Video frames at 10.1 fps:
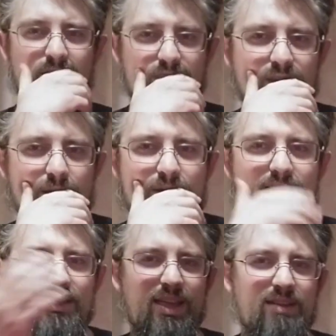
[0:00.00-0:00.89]
so
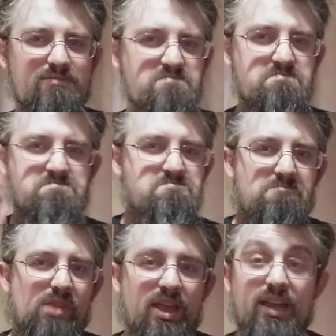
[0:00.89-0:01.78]
is
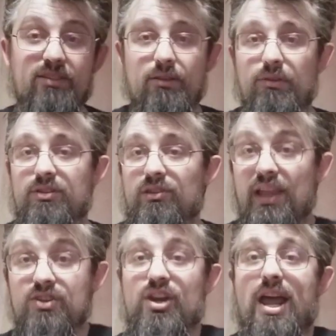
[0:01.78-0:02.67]
there a
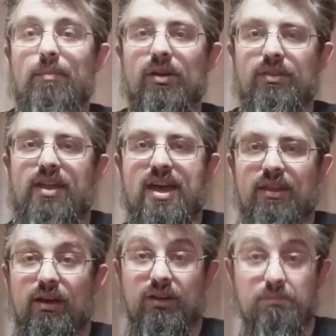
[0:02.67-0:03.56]
sledgehammer there
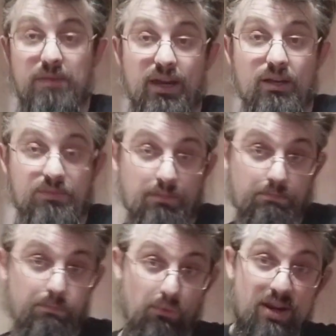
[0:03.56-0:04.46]
that I could pick up to
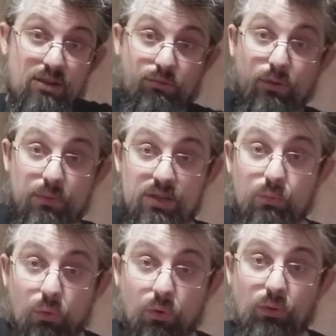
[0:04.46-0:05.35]
break through this
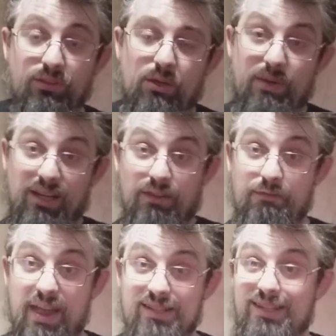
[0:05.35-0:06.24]
wall so we can
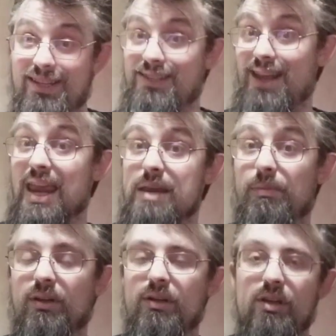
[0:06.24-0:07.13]
effect an
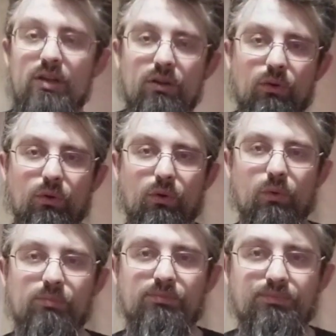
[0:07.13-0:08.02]
escape? Or